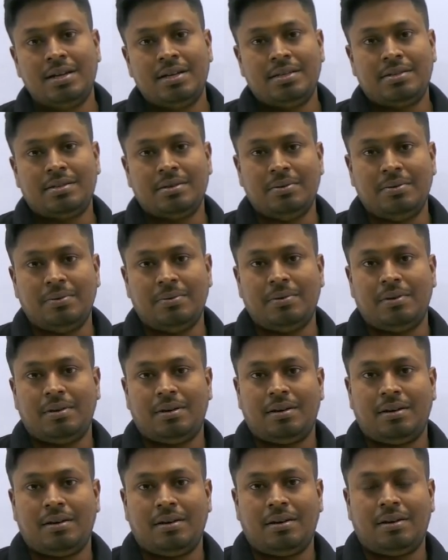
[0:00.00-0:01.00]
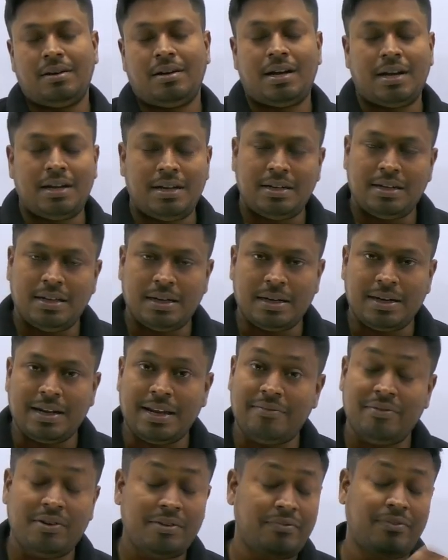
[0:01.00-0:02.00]
So
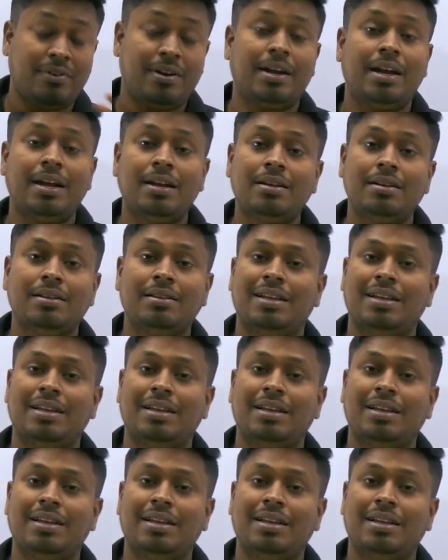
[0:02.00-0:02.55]
never forget,